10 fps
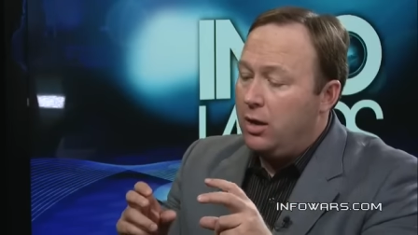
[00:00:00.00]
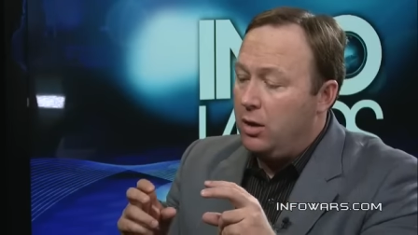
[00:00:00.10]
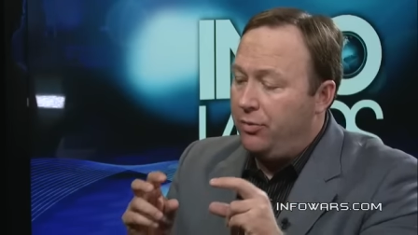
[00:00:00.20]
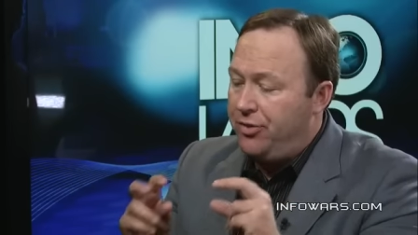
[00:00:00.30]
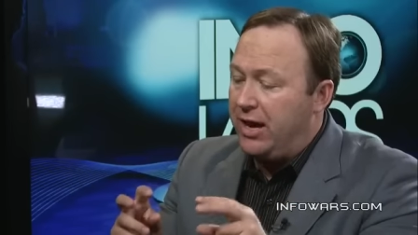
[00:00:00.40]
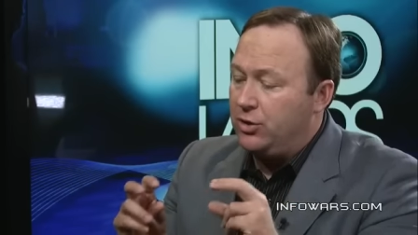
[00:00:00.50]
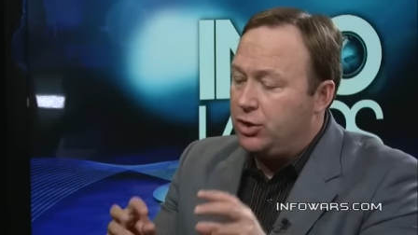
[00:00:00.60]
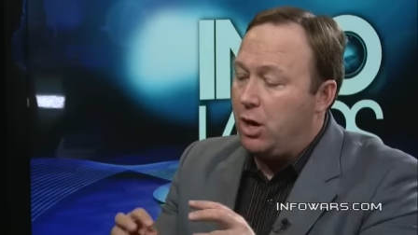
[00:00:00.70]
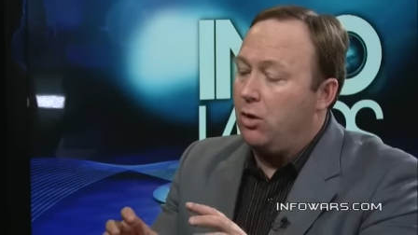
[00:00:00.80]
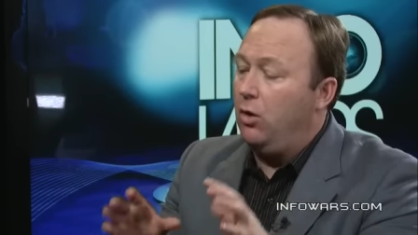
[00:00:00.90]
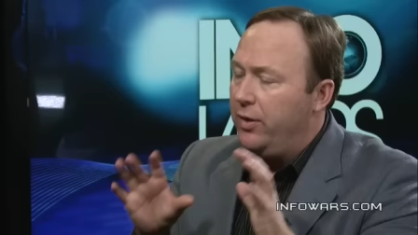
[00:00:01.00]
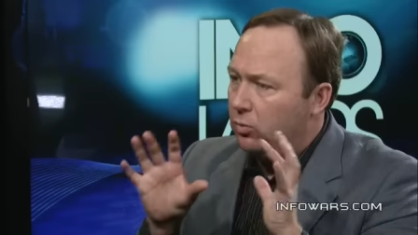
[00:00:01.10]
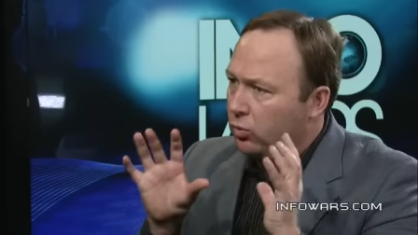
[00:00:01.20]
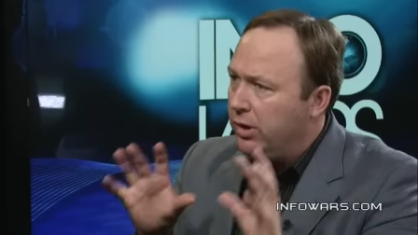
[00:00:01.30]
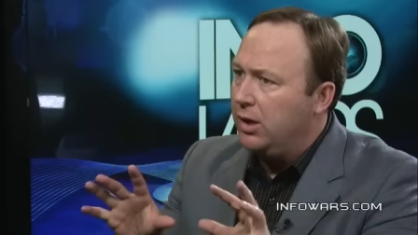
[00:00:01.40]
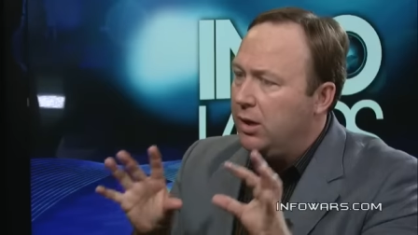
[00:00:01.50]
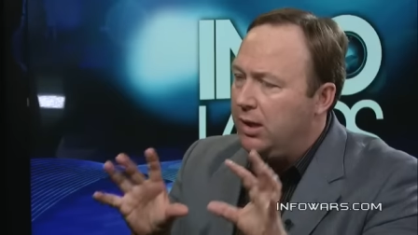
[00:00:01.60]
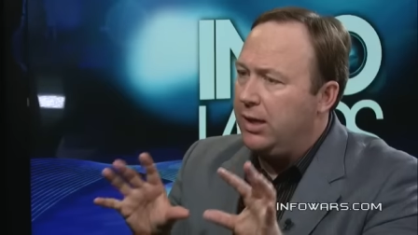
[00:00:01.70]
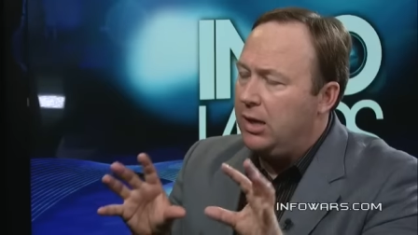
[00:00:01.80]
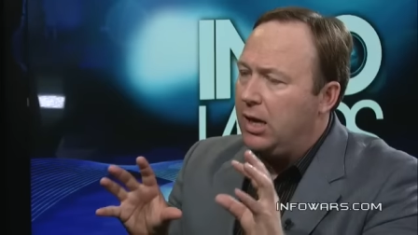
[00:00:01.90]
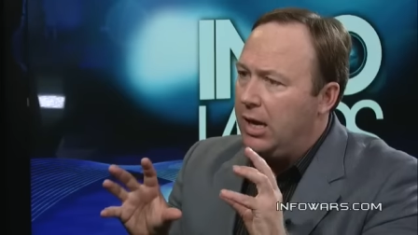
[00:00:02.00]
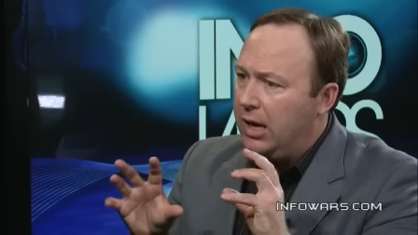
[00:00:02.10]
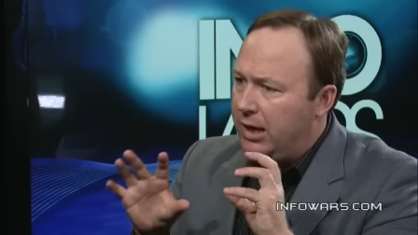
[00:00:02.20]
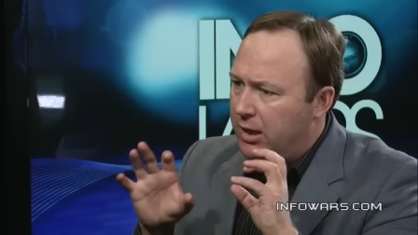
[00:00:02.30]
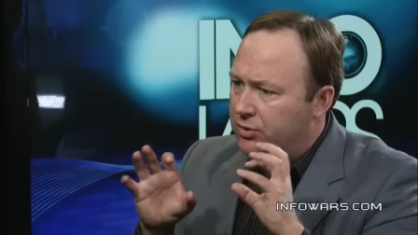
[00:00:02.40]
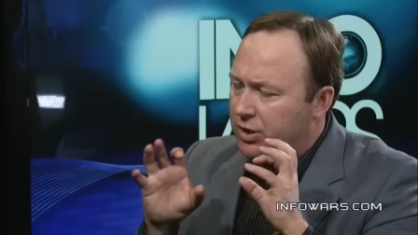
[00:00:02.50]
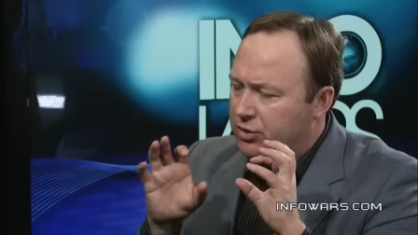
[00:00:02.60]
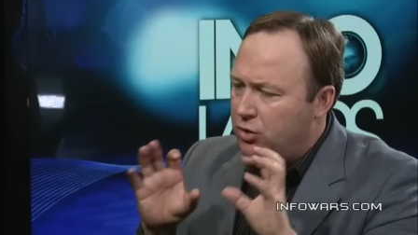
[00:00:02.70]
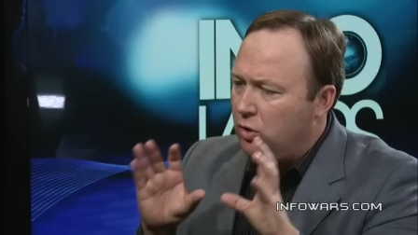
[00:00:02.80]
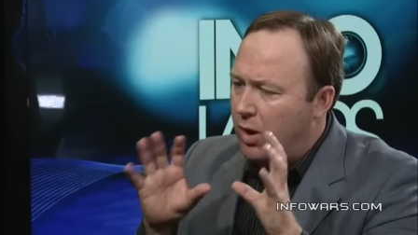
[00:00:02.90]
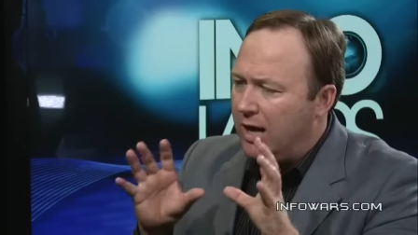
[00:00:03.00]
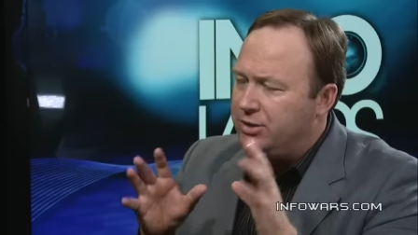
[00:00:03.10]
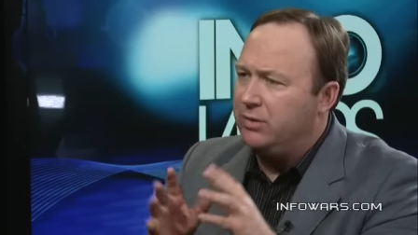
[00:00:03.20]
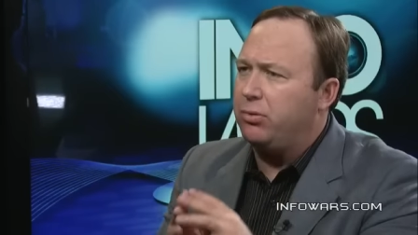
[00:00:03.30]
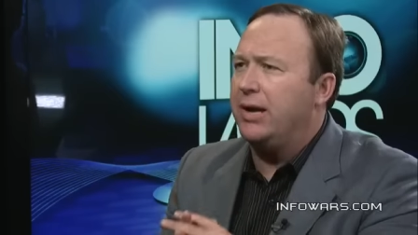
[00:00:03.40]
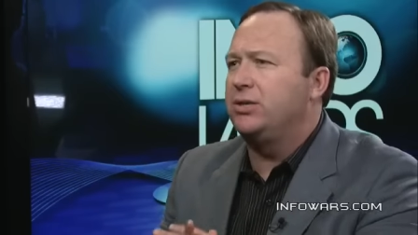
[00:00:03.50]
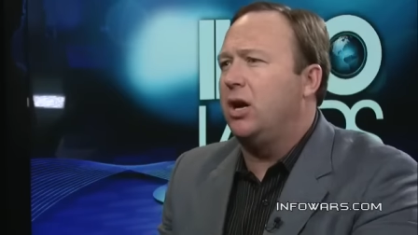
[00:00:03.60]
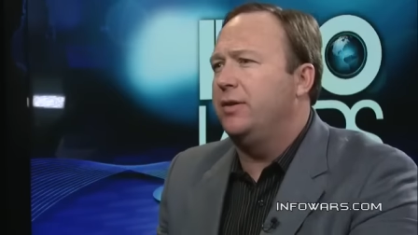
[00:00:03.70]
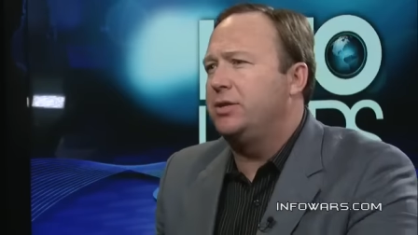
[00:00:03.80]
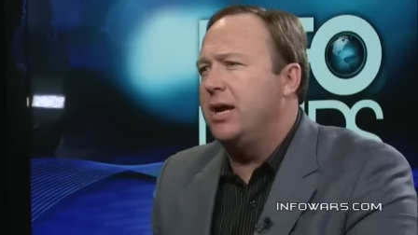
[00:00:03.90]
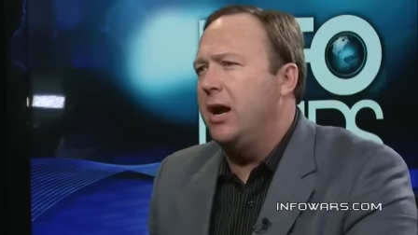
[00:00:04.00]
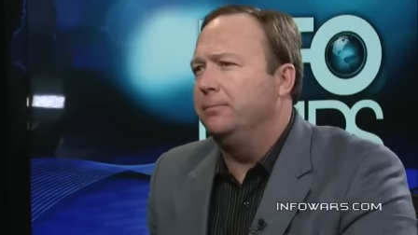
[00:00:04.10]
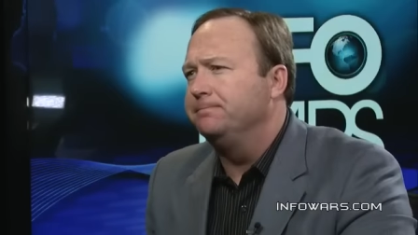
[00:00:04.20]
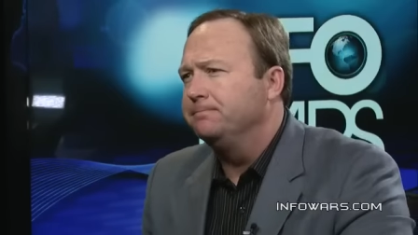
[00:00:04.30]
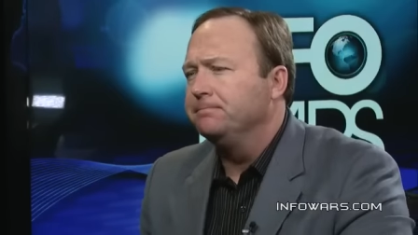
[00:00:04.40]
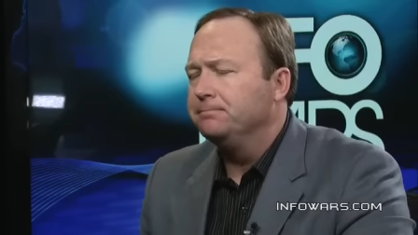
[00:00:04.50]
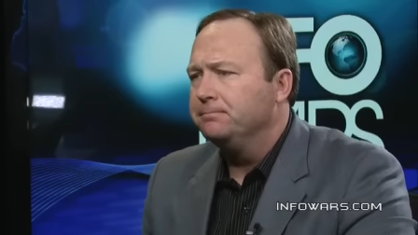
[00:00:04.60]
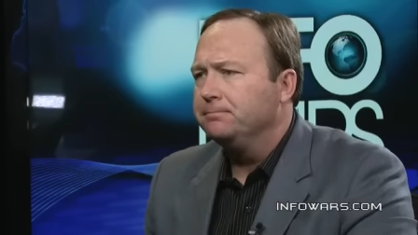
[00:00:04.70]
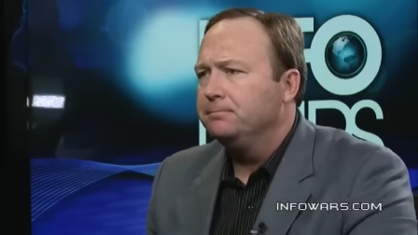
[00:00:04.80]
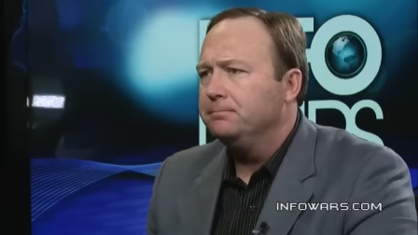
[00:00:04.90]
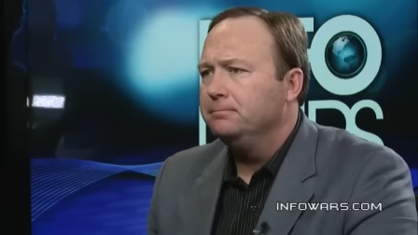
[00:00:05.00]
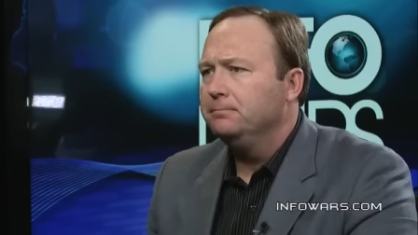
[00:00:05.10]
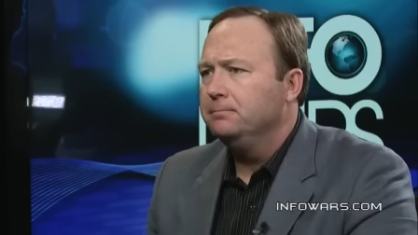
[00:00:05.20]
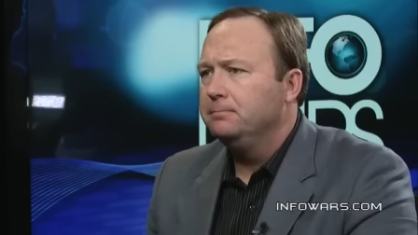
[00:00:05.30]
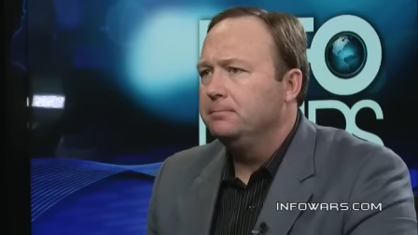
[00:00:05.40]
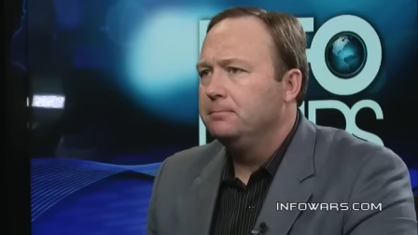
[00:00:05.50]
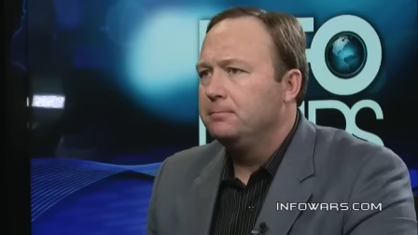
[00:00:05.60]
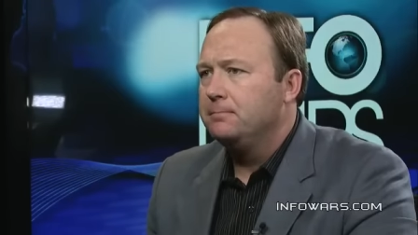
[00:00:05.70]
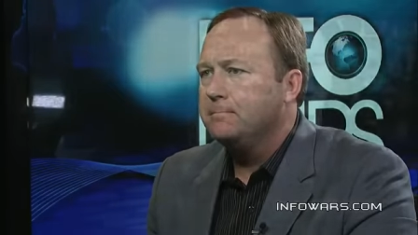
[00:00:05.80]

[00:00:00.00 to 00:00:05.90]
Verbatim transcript: you know, thick journal that really is nuanced and breaks all this down. Yeah, here it is. Here I